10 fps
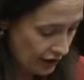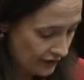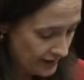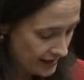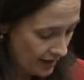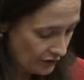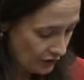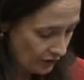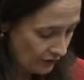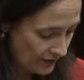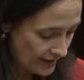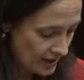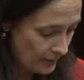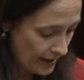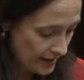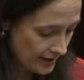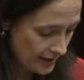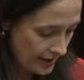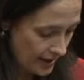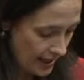this afternoon for this debate,
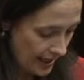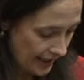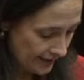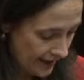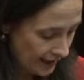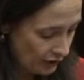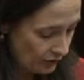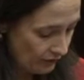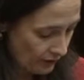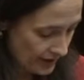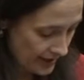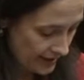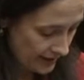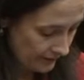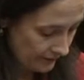and I thank you for attending.